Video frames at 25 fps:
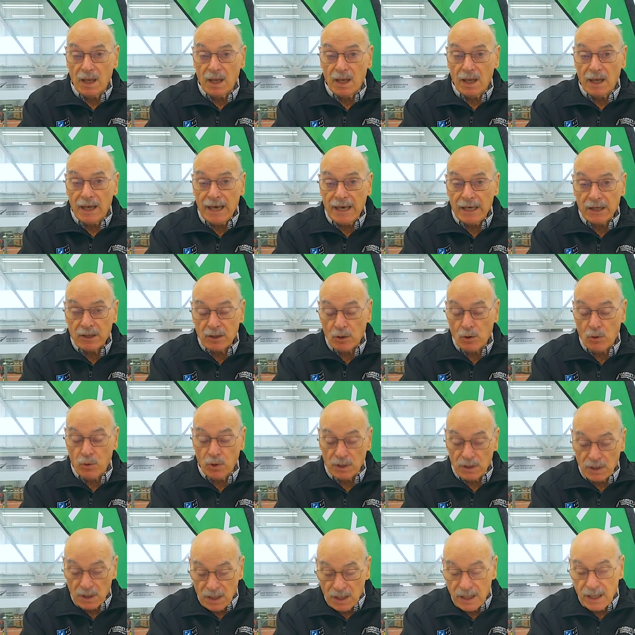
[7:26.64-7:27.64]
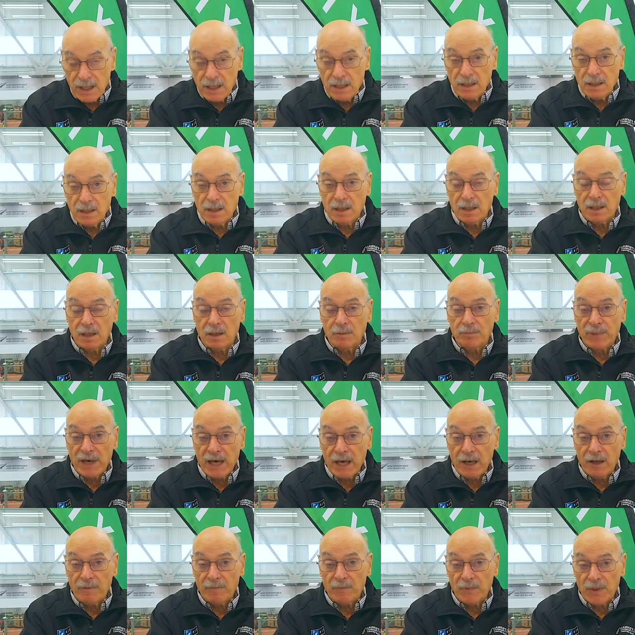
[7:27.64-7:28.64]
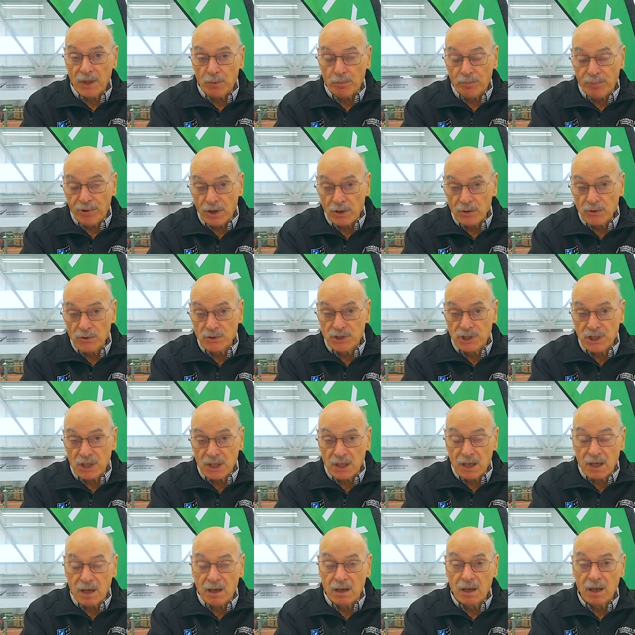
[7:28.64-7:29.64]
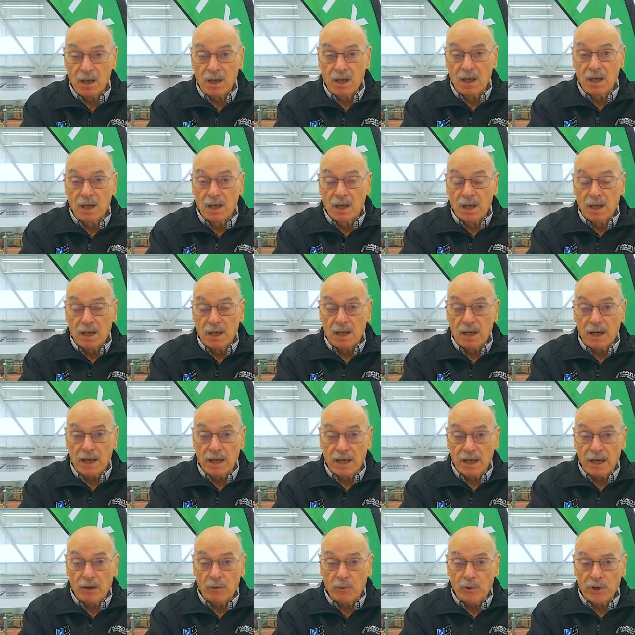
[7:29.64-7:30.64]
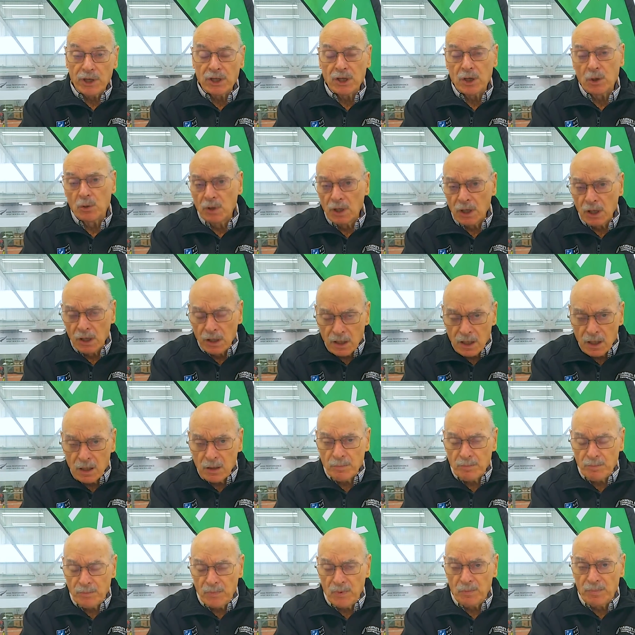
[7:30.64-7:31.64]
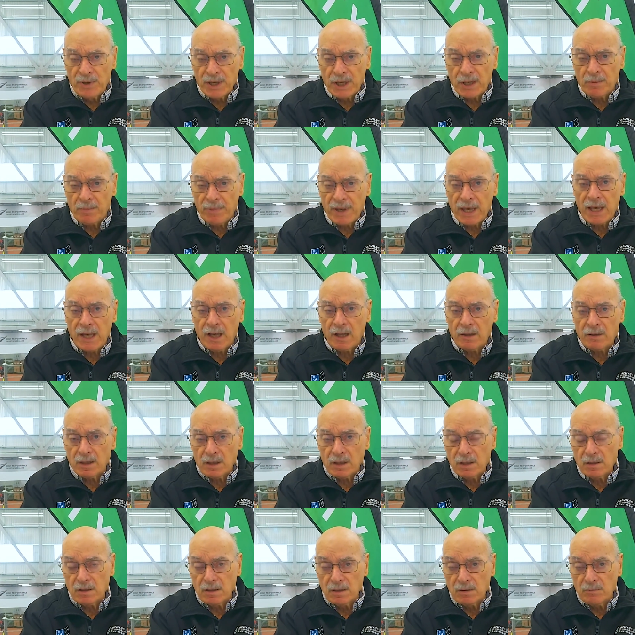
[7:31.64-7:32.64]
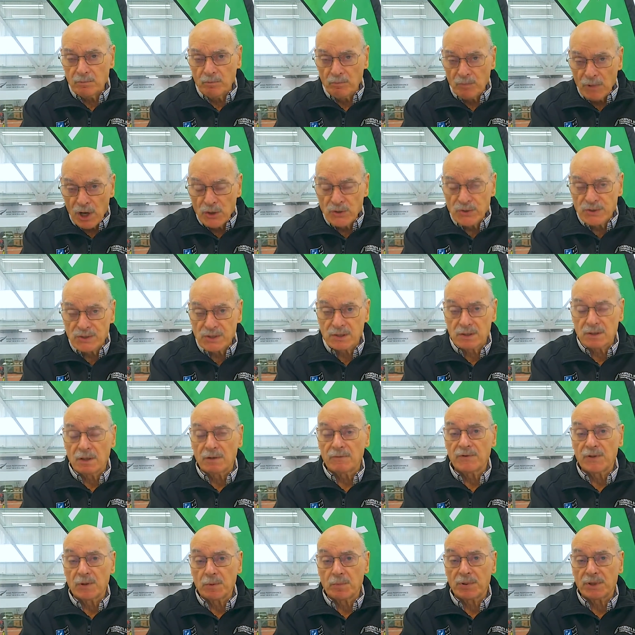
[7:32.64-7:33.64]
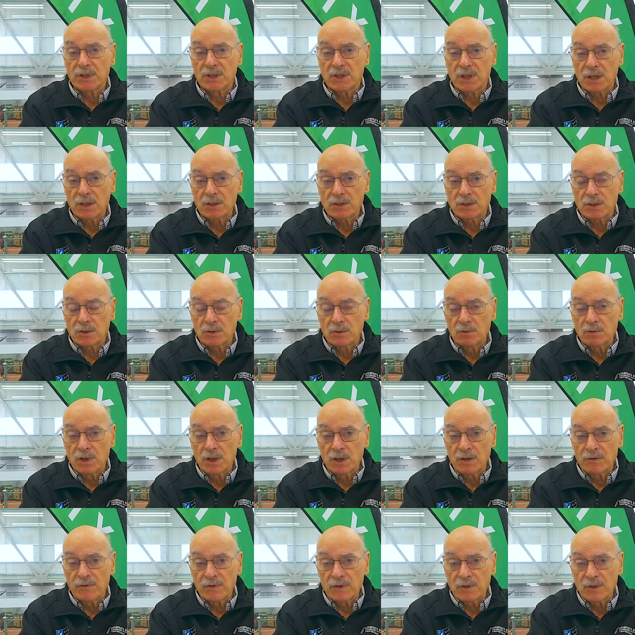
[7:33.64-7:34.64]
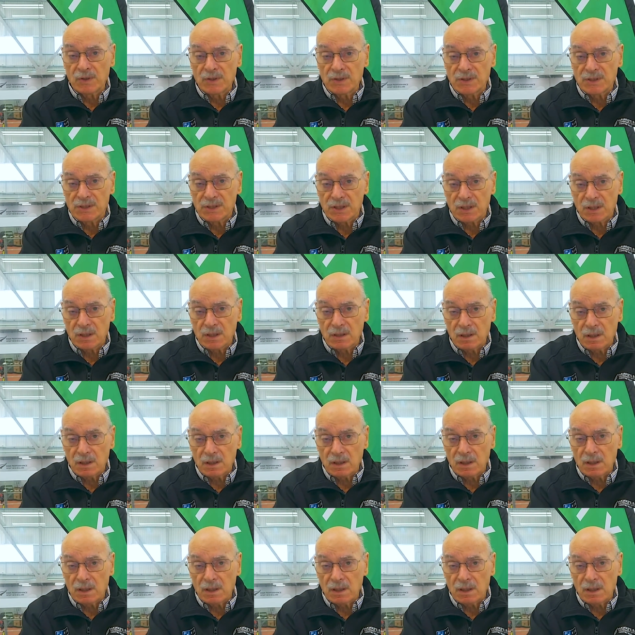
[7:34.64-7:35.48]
adequately about the project. We knew a little bit about most of the potential givers and